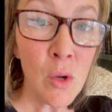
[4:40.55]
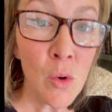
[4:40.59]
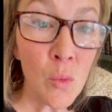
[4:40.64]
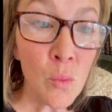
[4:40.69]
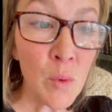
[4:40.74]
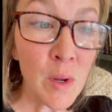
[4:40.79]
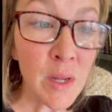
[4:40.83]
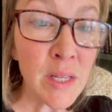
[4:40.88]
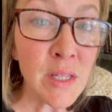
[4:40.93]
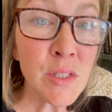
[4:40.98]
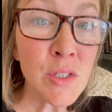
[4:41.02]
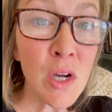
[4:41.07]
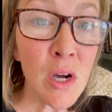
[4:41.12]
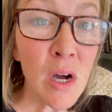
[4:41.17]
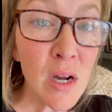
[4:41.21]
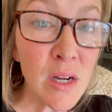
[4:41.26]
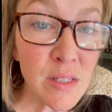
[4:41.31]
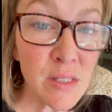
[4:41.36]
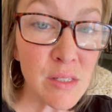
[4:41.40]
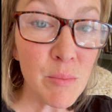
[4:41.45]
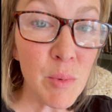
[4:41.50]
when it
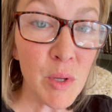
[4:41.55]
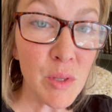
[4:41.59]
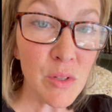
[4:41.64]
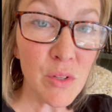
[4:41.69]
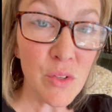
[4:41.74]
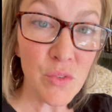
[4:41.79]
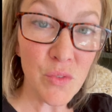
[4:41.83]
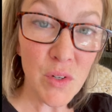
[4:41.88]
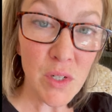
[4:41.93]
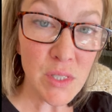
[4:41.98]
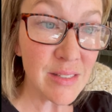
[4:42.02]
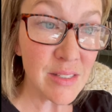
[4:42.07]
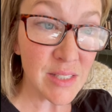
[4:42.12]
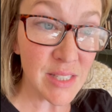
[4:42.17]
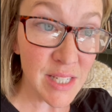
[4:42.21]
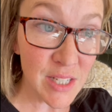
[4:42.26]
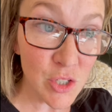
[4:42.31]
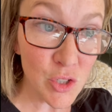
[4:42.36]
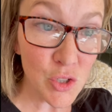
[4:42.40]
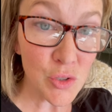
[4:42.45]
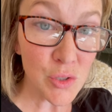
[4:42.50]
talks about these false
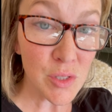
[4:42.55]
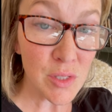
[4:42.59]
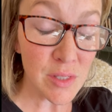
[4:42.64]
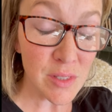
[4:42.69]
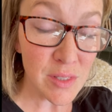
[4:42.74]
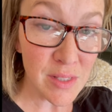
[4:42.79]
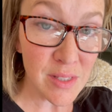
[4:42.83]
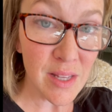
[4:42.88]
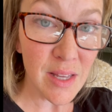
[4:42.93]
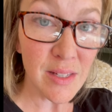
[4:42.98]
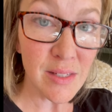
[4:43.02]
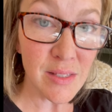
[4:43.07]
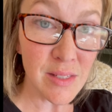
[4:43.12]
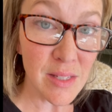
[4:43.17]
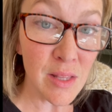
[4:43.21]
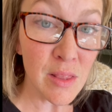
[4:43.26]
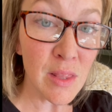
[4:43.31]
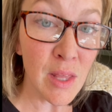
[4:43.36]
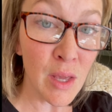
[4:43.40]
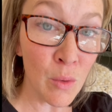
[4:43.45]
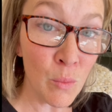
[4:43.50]
teachers, it says
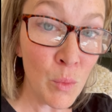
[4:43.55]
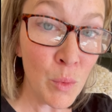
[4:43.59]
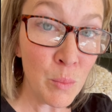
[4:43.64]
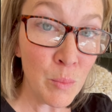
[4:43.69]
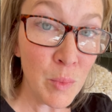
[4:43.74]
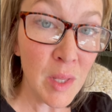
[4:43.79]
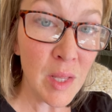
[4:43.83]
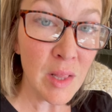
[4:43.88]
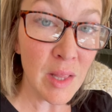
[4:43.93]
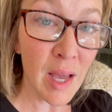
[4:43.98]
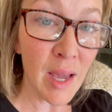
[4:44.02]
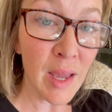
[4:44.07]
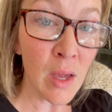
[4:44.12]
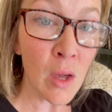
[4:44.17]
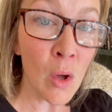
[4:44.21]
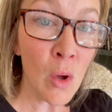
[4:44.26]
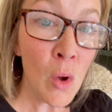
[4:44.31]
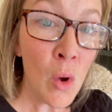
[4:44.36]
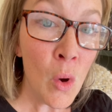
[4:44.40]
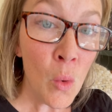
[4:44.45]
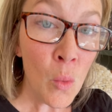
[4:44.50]
that they will be like
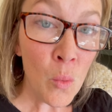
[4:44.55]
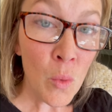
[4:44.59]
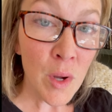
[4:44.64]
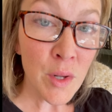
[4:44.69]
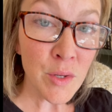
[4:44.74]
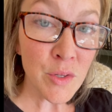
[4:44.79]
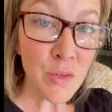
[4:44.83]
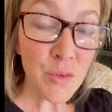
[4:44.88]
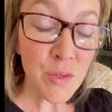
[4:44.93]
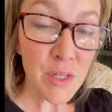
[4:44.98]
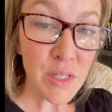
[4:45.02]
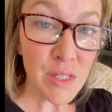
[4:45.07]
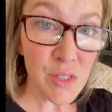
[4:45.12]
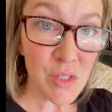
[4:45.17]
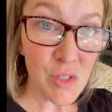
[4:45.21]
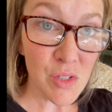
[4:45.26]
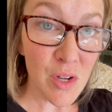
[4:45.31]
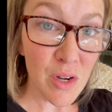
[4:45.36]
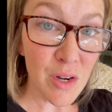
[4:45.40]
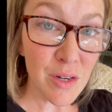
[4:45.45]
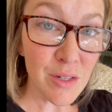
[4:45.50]
wandering
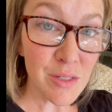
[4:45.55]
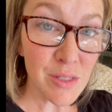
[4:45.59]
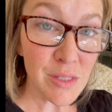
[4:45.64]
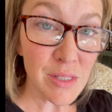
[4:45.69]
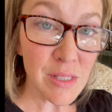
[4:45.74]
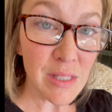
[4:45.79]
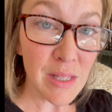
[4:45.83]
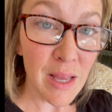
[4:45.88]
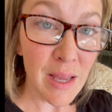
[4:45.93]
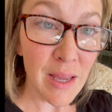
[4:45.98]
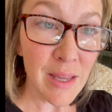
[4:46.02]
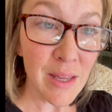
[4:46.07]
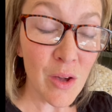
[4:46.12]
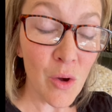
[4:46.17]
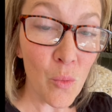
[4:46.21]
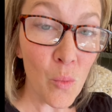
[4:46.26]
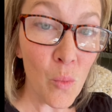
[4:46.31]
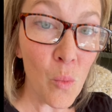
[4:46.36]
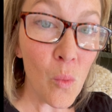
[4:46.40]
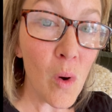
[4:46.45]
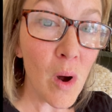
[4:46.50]
stars, like
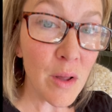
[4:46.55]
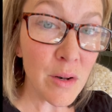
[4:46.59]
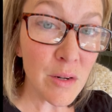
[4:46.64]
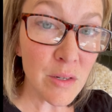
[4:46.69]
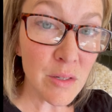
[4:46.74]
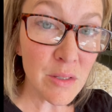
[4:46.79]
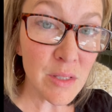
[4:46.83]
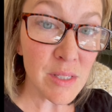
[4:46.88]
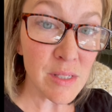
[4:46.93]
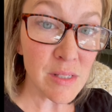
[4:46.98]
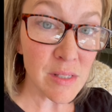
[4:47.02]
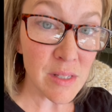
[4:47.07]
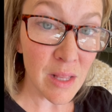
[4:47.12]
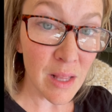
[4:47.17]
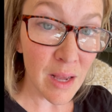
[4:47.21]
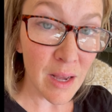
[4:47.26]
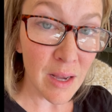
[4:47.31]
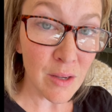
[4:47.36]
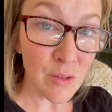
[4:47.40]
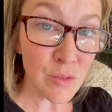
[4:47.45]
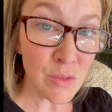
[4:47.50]
waterless
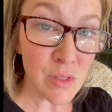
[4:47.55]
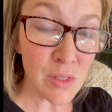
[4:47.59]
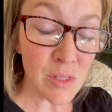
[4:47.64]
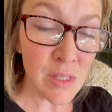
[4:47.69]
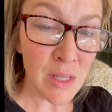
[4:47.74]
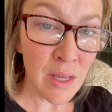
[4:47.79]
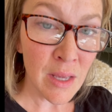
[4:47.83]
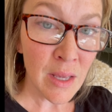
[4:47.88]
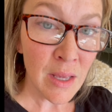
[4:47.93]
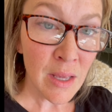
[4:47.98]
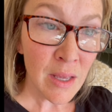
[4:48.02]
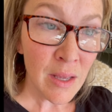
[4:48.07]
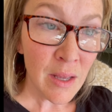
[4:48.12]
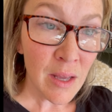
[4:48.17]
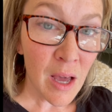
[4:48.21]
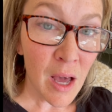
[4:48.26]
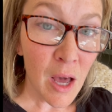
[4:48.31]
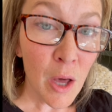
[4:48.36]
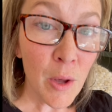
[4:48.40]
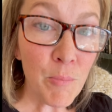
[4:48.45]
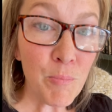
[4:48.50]
clouds,
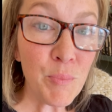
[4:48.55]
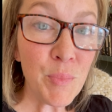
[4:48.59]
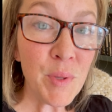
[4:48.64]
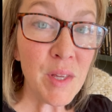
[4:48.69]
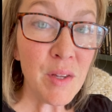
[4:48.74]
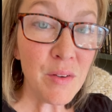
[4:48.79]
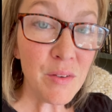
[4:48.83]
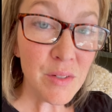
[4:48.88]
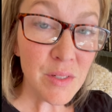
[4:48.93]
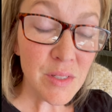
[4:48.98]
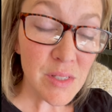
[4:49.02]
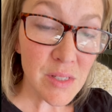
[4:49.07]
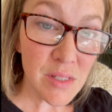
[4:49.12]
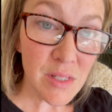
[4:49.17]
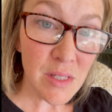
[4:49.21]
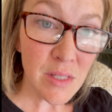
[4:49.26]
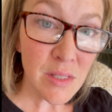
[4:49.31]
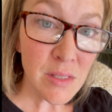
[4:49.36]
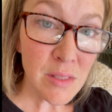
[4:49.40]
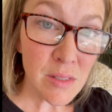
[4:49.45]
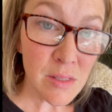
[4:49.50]

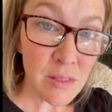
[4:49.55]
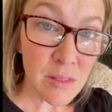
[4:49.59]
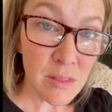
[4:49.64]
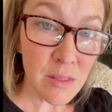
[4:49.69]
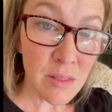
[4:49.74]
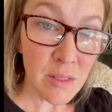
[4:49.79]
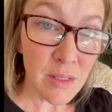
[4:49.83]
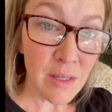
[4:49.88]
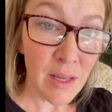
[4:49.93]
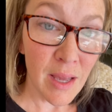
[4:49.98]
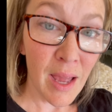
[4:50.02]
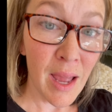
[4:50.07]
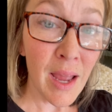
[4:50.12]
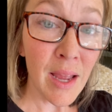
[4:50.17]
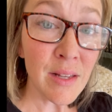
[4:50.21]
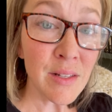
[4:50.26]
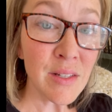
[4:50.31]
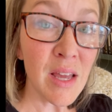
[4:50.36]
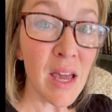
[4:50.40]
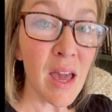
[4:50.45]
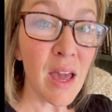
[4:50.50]
appearances
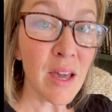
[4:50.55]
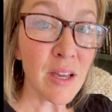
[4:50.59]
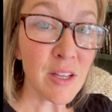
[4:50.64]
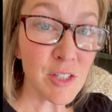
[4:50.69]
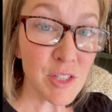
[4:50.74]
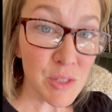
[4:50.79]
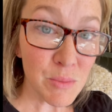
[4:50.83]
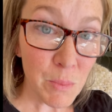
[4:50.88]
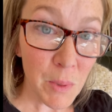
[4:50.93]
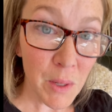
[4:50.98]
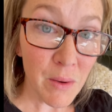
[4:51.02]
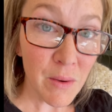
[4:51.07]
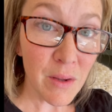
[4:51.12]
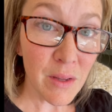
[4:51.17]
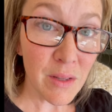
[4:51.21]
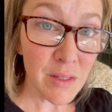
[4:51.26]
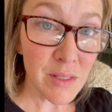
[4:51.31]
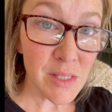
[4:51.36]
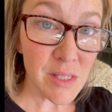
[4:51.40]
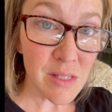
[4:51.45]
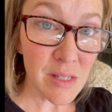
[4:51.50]
and
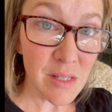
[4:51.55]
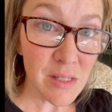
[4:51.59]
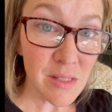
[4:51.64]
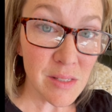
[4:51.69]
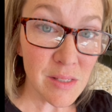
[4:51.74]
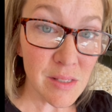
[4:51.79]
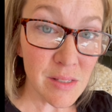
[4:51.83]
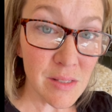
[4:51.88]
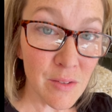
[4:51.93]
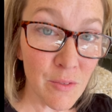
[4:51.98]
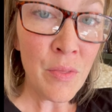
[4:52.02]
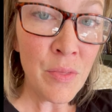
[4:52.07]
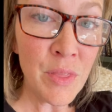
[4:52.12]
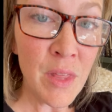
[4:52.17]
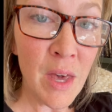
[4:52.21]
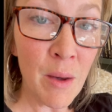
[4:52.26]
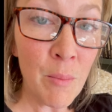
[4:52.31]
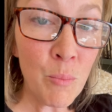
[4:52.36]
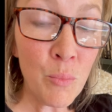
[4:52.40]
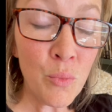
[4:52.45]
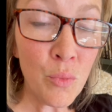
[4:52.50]
experiences
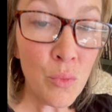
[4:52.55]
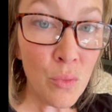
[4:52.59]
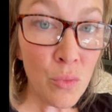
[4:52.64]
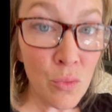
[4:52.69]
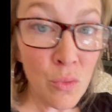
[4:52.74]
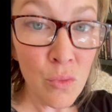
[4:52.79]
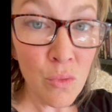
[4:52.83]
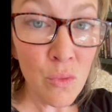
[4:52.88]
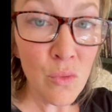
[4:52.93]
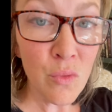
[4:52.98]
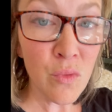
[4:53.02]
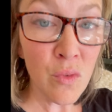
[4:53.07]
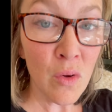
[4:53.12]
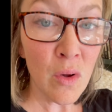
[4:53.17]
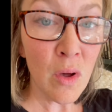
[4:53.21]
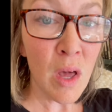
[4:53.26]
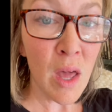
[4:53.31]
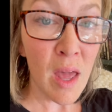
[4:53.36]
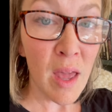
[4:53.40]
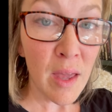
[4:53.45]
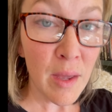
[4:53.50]
that prove
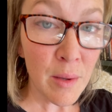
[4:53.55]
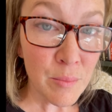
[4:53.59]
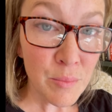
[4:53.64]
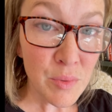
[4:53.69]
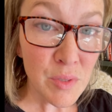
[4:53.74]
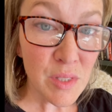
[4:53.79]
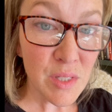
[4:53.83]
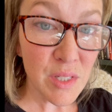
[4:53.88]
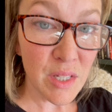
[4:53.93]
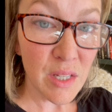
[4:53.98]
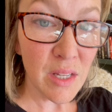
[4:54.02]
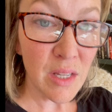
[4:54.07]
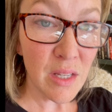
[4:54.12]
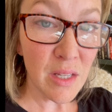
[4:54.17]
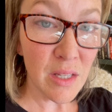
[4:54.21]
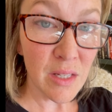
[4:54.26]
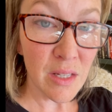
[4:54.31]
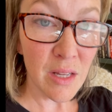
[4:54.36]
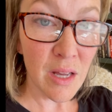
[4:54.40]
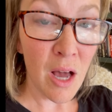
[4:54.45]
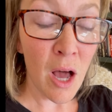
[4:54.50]

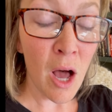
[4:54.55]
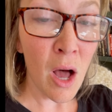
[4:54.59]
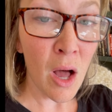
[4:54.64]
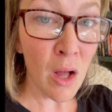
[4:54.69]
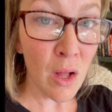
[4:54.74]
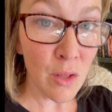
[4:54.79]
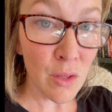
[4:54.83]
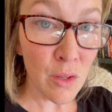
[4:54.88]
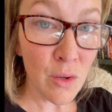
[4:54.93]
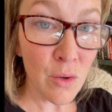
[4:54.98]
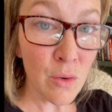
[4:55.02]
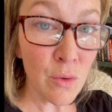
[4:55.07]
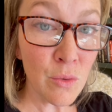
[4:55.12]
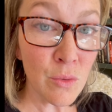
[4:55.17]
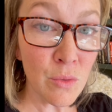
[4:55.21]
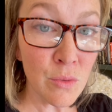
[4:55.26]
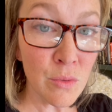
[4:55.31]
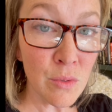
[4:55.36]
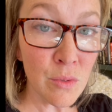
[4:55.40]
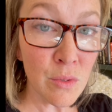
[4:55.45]
empty, hollow,